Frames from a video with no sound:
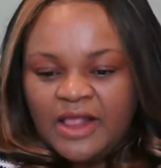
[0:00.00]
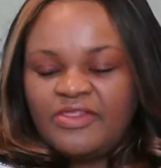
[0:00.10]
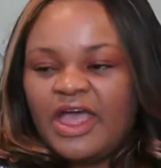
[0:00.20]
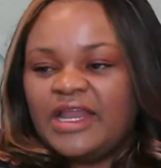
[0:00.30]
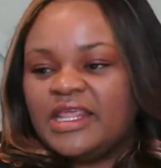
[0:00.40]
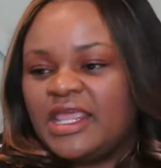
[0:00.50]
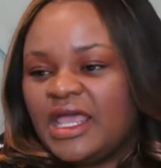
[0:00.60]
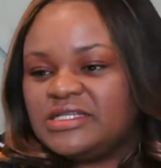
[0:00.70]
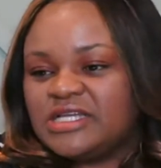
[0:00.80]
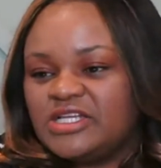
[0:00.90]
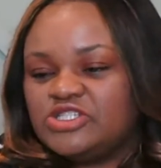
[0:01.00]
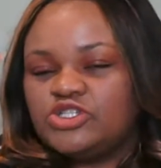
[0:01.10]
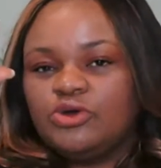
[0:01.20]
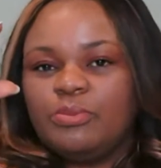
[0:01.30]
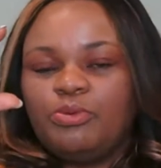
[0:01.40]
that gets us
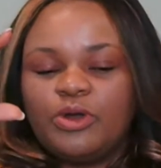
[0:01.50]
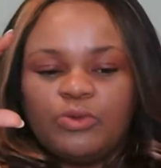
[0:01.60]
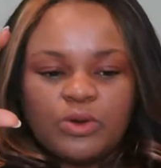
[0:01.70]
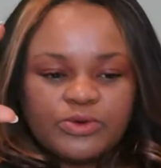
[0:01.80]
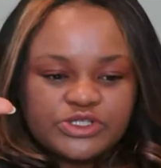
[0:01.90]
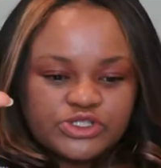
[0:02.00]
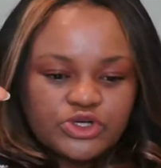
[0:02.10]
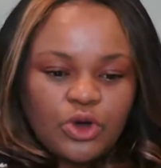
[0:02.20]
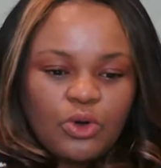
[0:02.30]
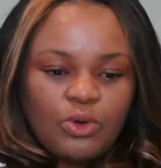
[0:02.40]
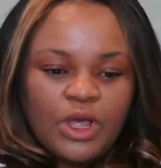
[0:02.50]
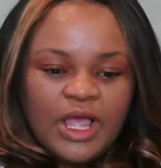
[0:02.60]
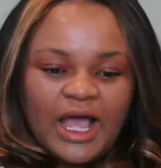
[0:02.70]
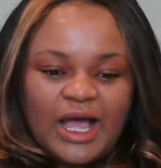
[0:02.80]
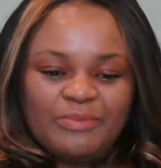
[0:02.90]
to a point where we're so
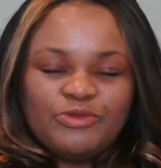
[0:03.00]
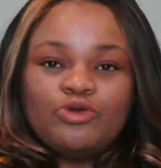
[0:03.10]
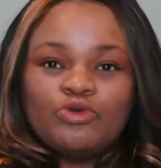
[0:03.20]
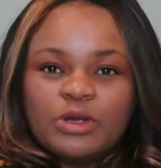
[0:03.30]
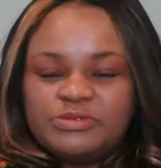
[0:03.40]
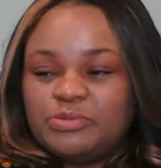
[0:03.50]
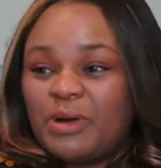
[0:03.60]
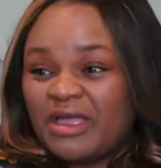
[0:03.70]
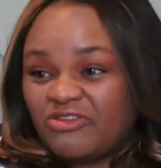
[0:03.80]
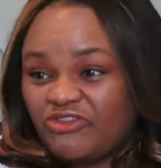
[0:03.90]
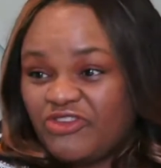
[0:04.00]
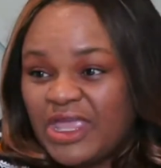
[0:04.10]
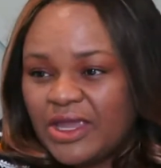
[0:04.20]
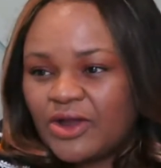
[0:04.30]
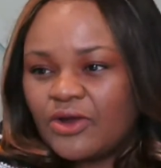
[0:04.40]
gripped by
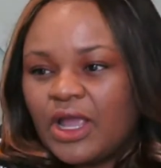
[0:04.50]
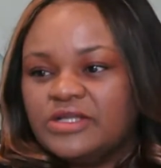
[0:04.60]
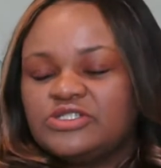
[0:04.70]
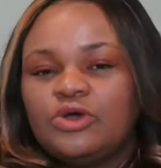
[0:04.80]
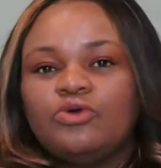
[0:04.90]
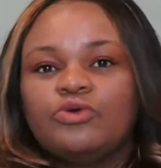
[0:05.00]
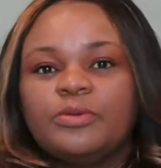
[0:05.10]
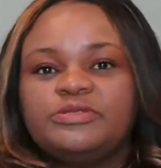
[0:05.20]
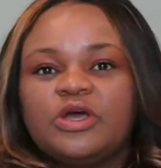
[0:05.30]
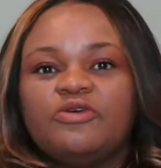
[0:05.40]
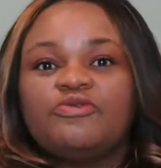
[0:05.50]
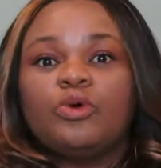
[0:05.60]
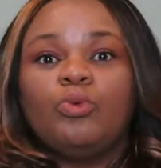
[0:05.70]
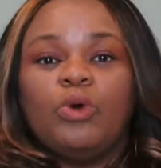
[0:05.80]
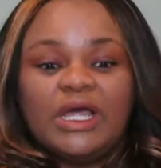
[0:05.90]
fear and so gripped of the
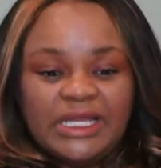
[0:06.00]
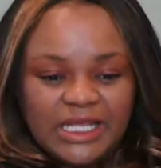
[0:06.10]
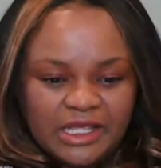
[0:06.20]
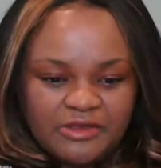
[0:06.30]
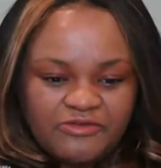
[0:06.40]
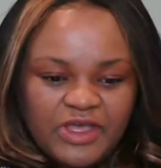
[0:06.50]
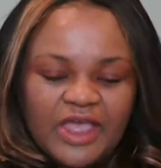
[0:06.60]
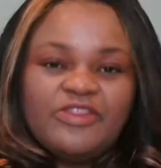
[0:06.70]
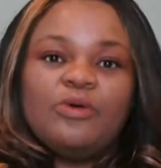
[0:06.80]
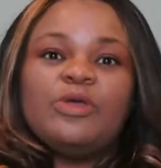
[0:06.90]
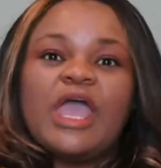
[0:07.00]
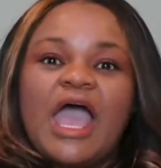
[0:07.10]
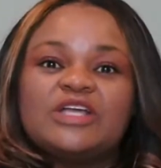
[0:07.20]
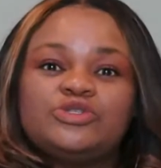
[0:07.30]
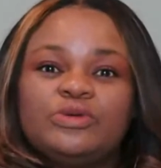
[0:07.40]
what if that we
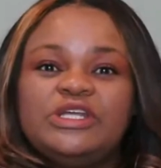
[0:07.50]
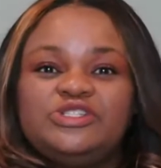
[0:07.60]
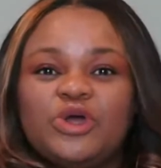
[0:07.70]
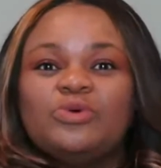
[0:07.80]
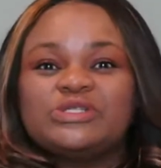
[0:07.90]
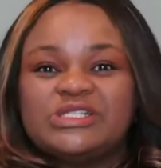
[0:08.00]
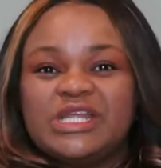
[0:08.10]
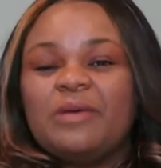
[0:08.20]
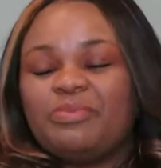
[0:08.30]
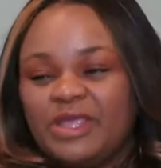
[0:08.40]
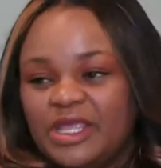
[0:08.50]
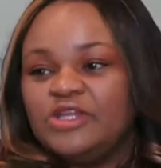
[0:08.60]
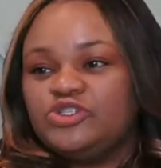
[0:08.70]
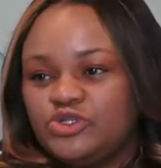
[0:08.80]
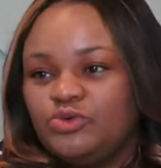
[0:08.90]
actually don't step
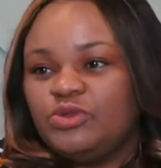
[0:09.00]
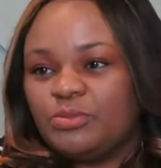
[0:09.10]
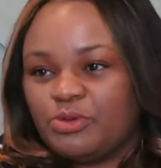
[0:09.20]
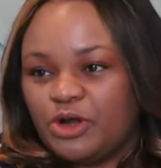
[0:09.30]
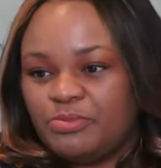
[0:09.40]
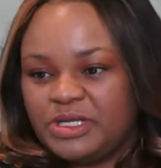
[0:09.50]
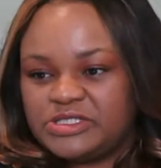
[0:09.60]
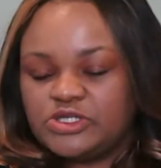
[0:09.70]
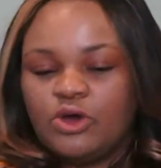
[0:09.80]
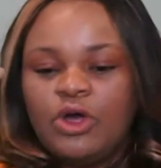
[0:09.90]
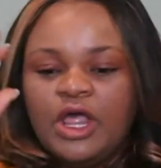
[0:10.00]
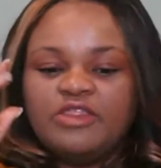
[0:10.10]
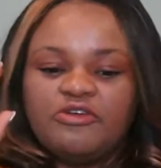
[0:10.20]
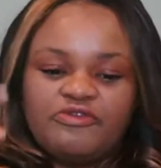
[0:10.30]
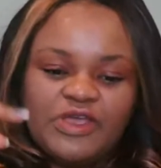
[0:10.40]
into the purpose. So
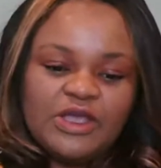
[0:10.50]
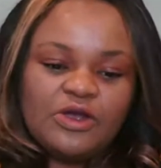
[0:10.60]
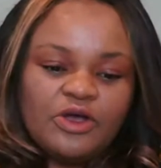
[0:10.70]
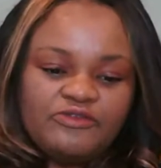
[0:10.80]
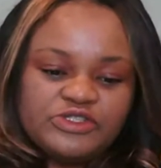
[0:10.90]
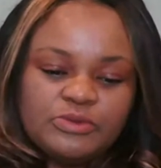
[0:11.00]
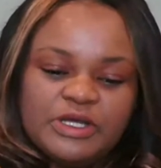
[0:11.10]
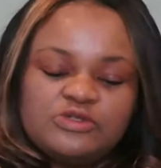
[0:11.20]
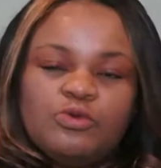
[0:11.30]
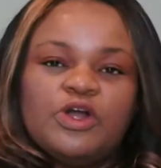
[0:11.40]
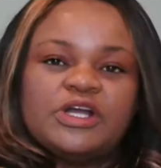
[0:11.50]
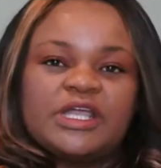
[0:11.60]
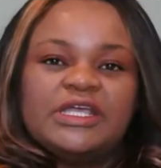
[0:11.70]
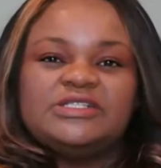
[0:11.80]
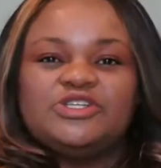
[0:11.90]
the fear of too much work
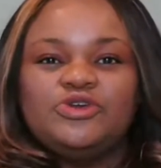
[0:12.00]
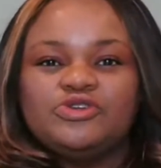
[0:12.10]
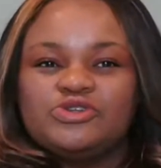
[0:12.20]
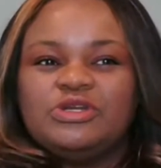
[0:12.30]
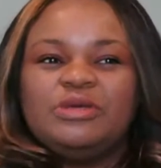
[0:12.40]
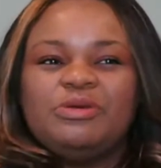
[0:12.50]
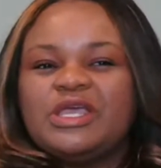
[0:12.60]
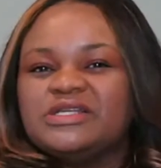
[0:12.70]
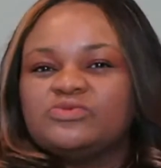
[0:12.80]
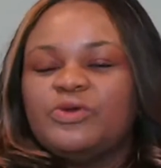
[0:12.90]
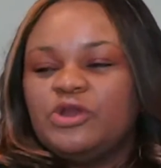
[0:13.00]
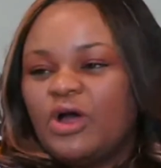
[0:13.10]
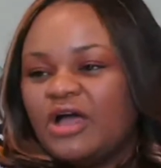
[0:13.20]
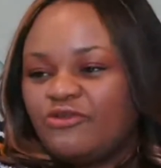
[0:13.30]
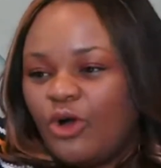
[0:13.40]
is usually because we don't
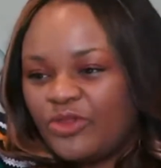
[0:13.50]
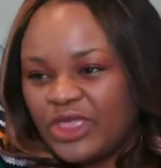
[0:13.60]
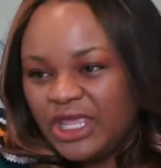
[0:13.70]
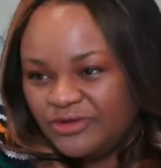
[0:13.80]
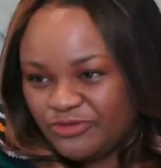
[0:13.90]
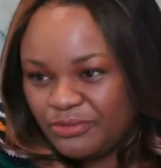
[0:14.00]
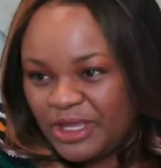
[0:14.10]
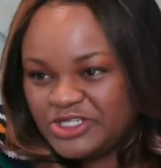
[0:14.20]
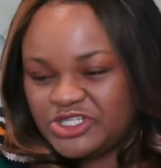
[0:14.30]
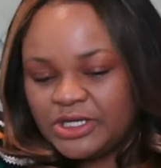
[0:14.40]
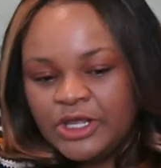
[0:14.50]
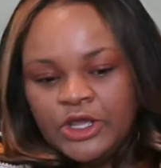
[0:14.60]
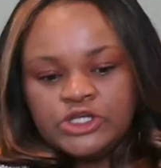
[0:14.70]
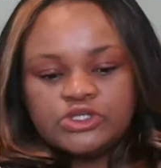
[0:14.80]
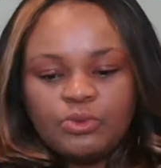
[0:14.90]
have all the information.
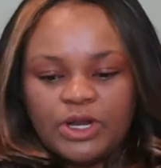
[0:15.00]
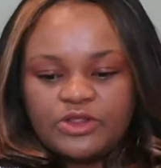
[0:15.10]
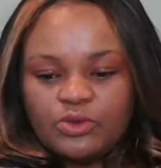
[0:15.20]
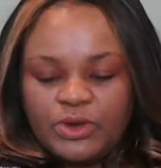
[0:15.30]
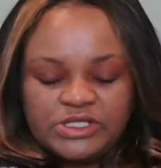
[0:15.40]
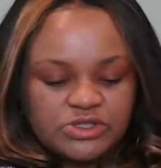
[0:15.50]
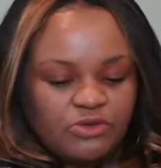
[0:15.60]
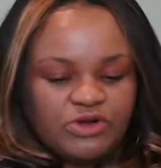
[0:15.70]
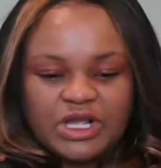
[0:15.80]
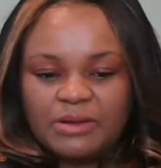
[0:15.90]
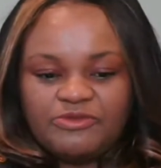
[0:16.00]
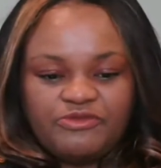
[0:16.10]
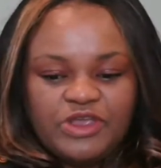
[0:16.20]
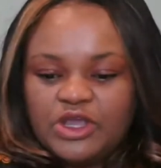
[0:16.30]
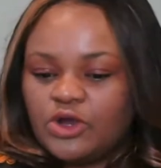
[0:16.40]
So one of the ways to overcome
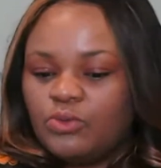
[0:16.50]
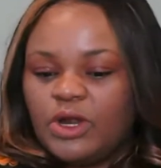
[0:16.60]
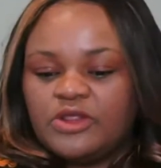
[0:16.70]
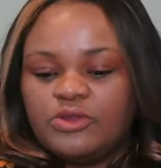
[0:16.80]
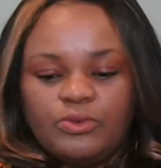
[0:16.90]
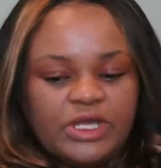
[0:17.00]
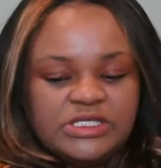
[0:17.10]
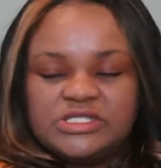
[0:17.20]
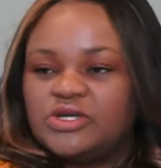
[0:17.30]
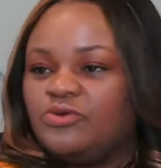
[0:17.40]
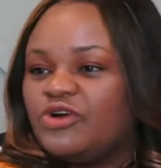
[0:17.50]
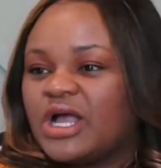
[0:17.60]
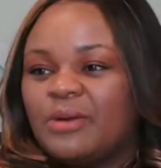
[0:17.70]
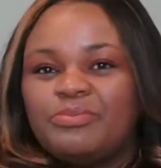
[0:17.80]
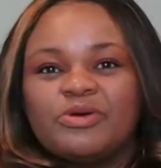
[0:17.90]
fear, one of the ways to
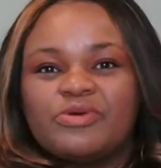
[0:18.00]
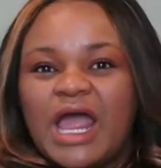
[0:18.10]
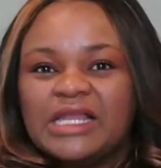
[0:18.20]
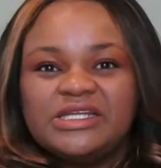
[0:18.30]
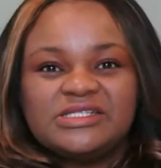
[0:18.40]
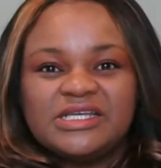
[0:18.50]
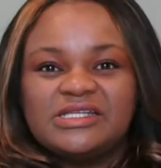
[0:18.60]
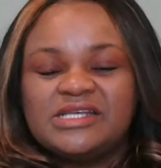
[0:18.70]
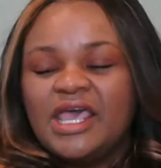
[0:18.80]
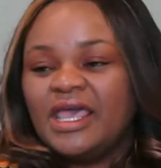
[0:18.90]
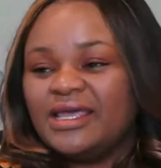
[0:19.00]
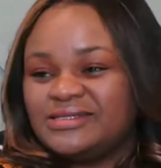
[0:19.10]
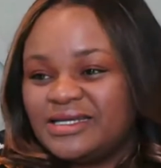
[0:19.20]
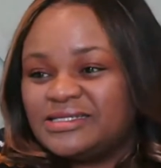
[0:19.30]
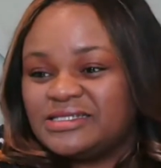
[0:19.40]
overcome paralysis
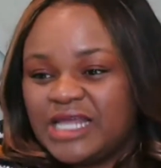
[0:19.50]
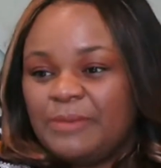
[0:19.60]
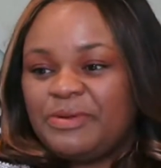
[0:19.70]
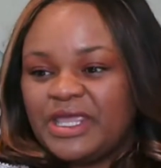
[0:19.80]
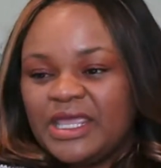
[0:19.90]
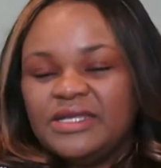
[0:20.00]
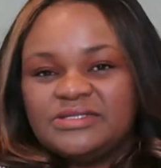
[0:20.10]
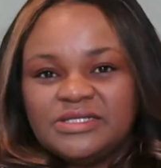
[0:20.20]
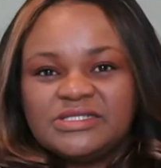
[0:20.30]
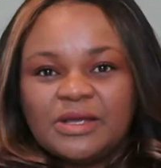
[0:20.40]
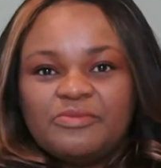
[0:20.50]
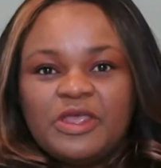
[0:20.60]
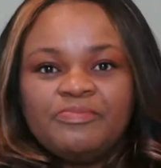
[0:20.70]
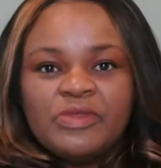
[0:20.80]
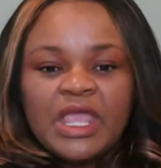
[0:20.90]
into stepping into
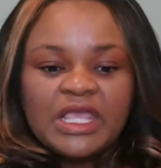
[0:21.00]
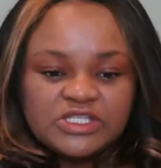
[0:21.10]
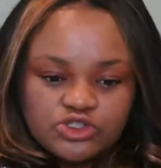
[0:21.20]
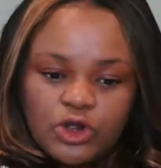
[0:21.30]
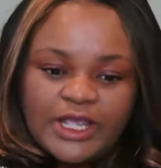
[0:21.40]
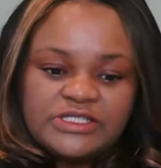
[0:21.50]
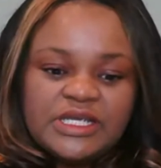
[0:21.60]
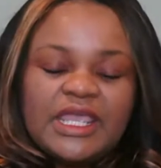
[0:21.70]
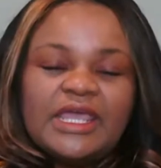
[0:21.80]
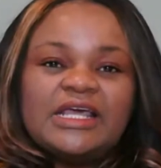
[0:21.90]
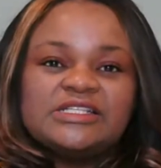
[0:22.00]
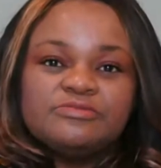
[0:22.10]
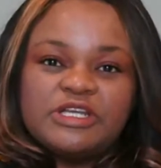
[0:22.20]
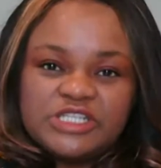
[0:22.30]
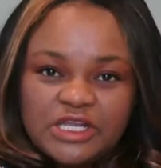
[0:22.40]
something is trying to get as
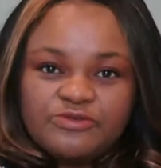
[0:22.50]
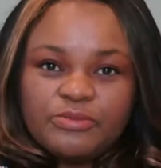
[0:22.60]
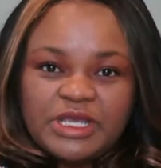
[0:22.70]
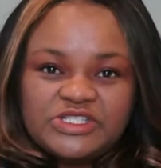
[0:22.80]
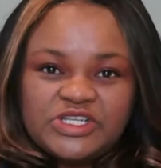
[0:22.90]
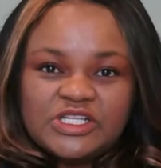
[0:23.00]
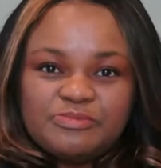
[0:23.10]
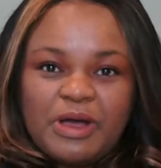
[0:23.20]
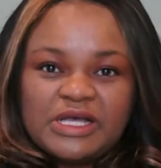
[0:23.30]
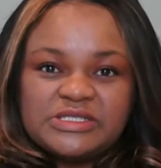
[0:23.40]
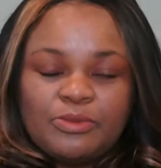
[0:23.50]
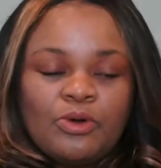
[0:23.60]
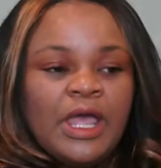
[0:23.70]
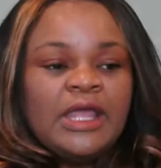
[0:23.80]
much information as possible.